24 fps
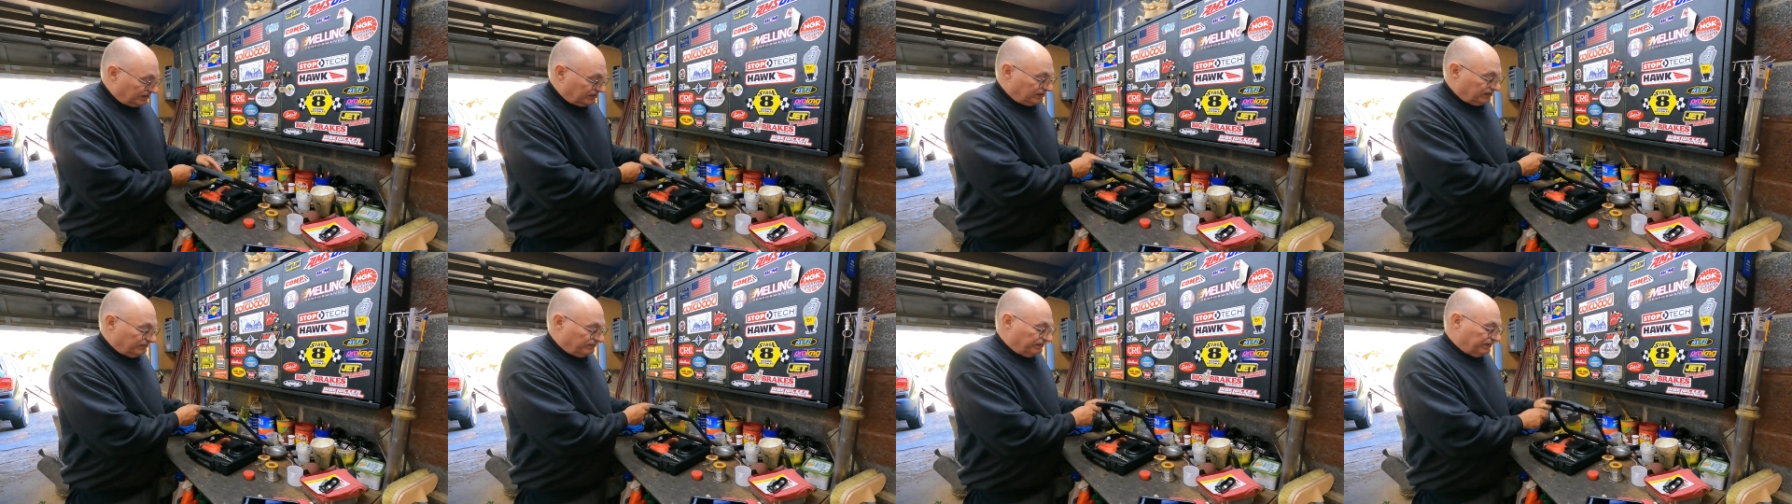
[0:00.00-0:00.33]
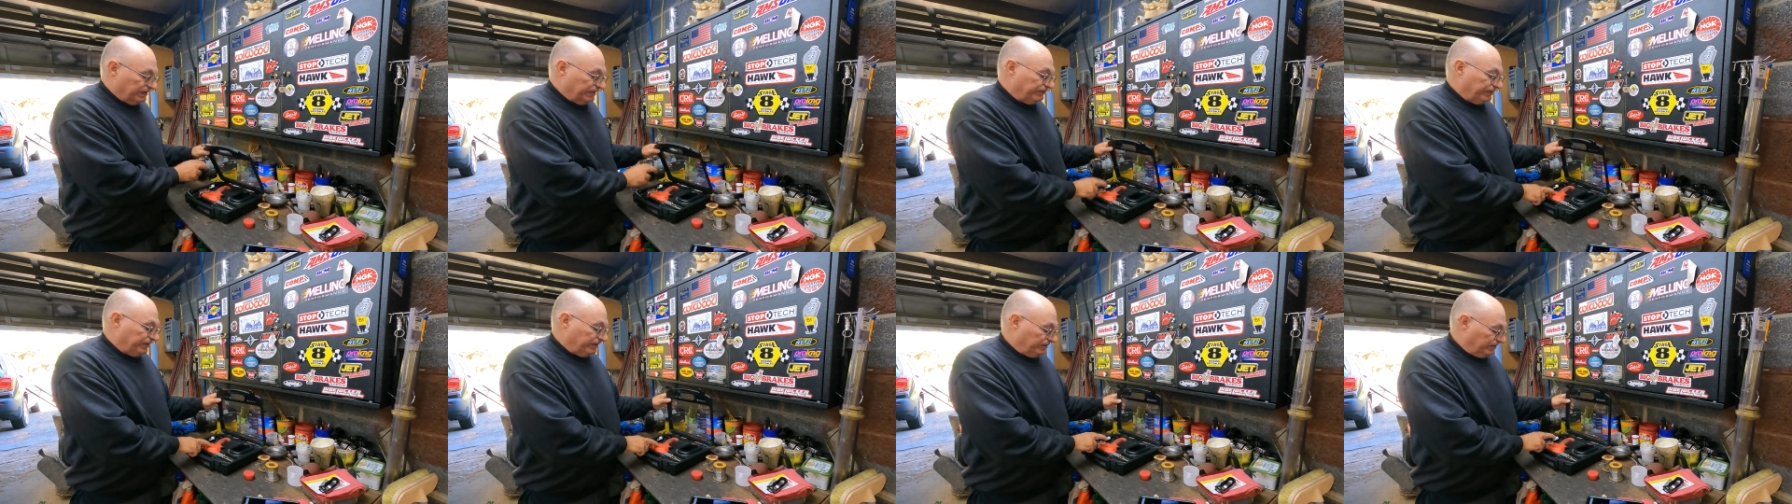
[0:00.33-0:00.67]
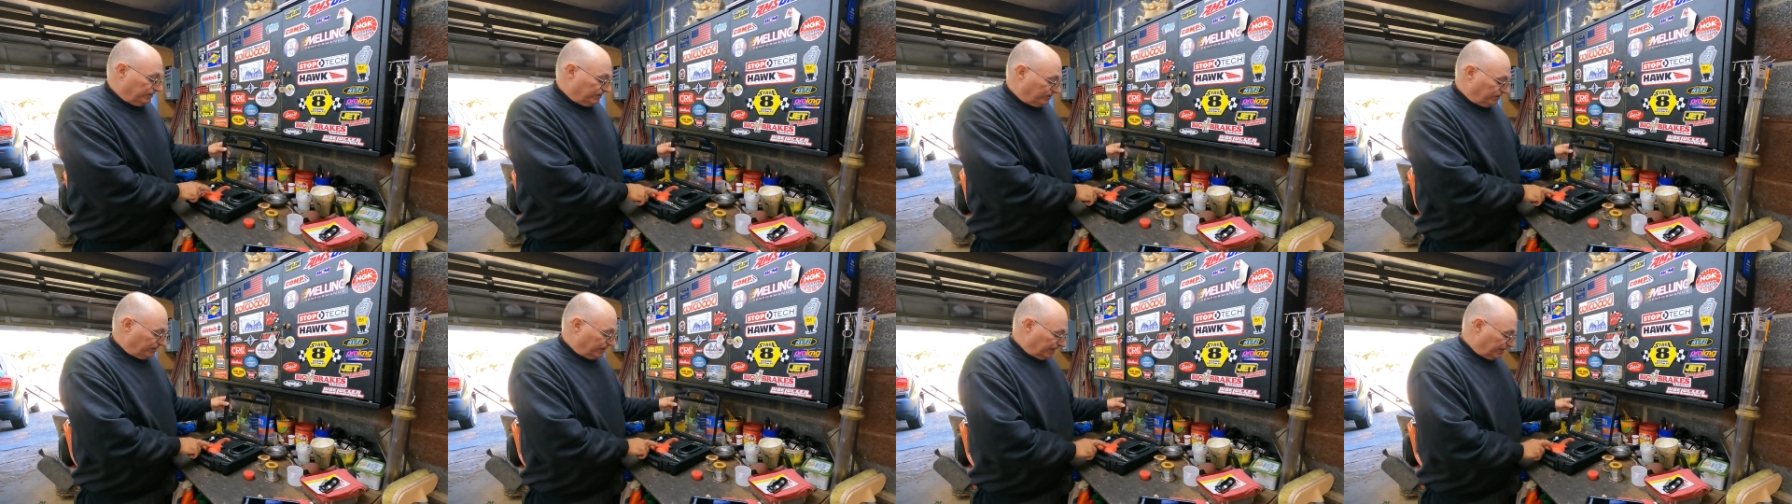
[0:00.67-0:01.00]
is a very
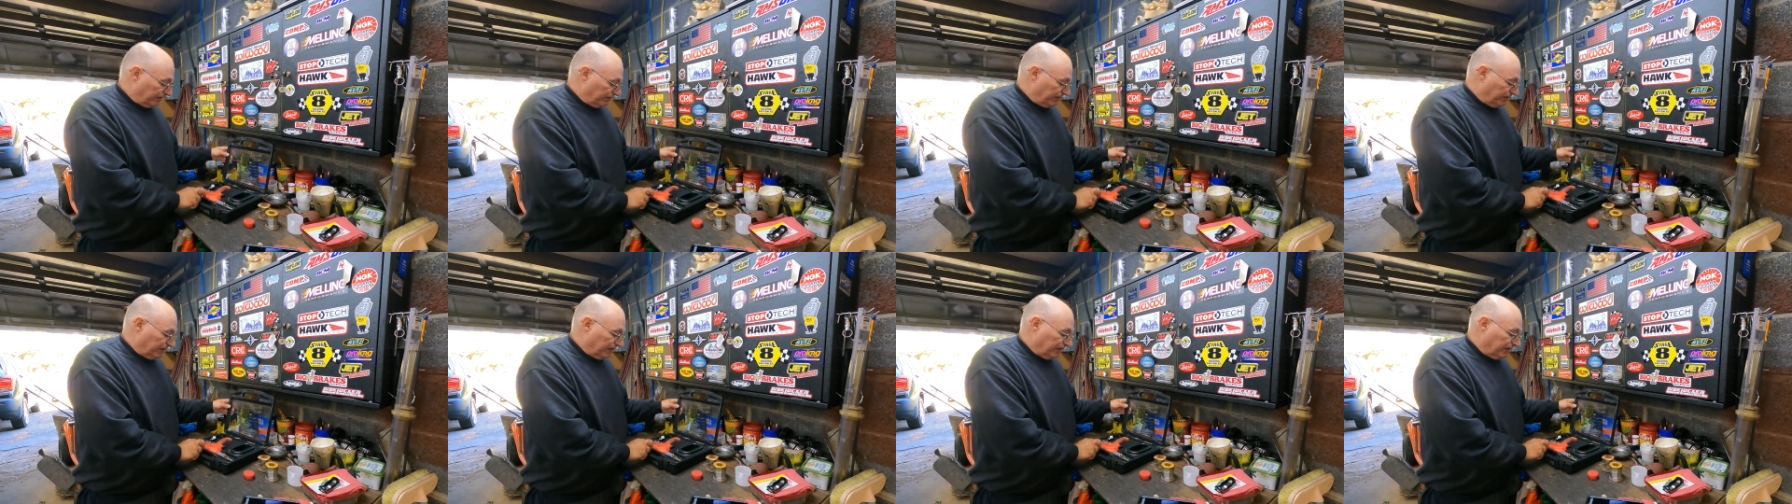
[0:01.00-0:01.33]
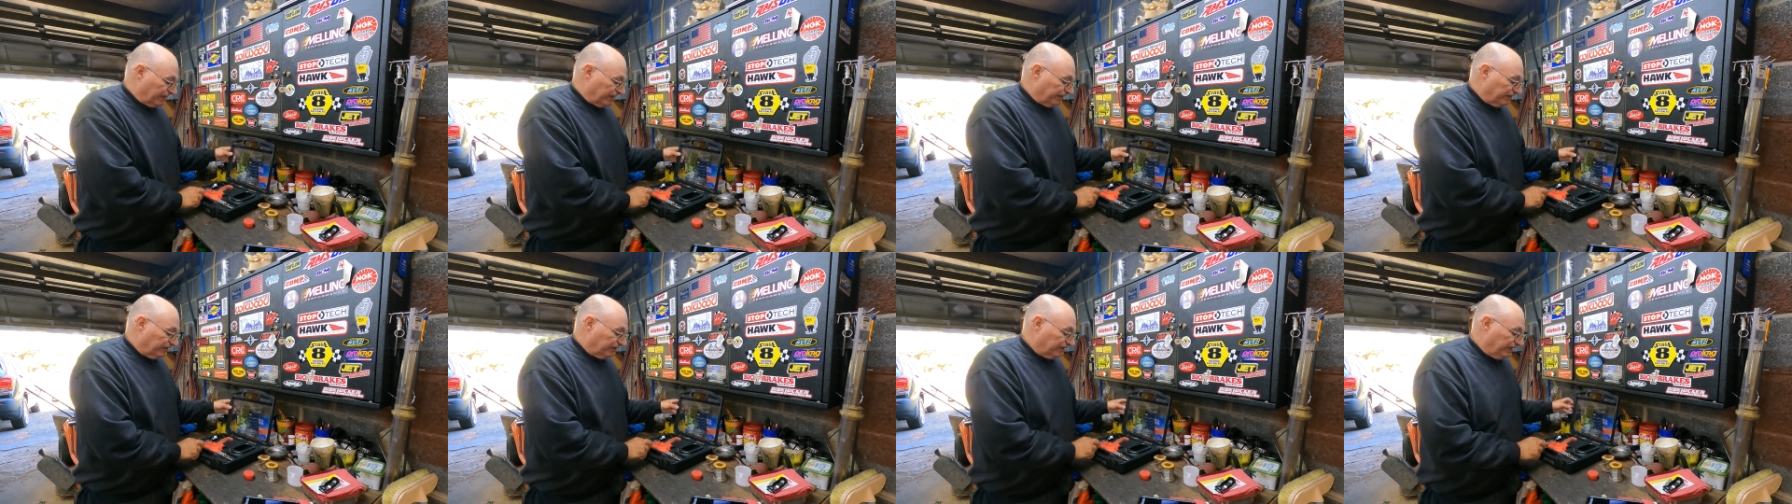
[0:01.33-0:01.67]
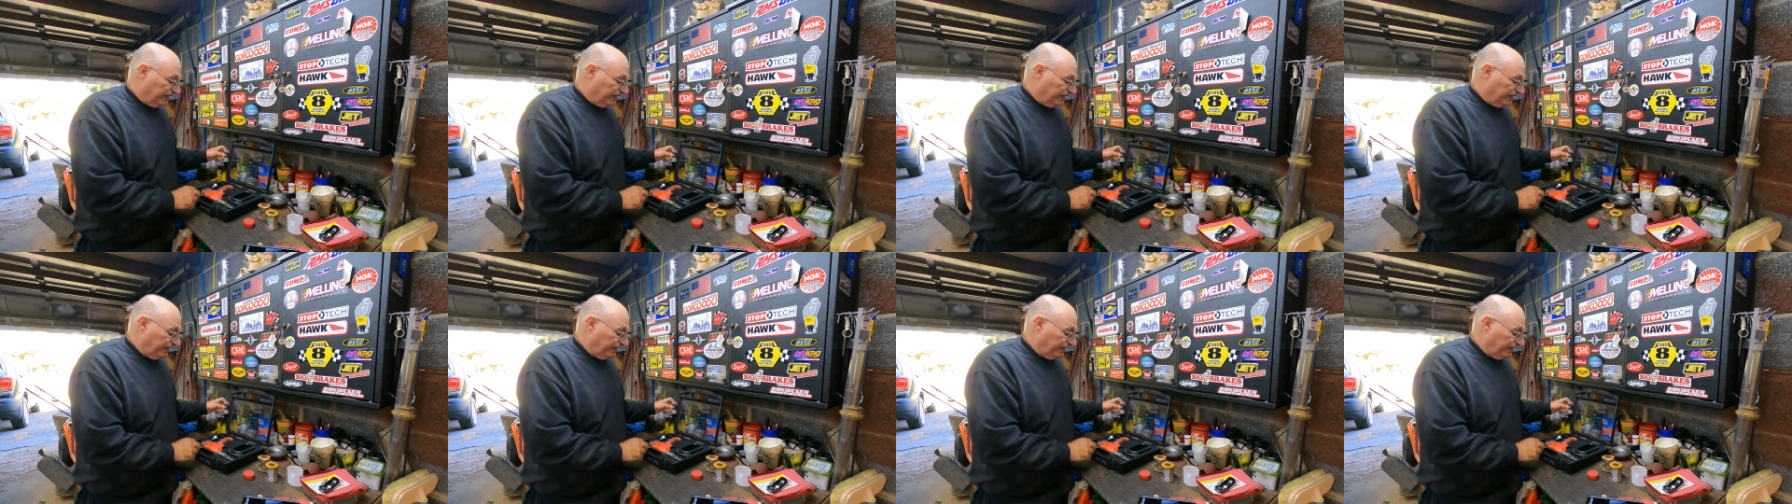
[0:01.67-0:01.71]
good soldering iron.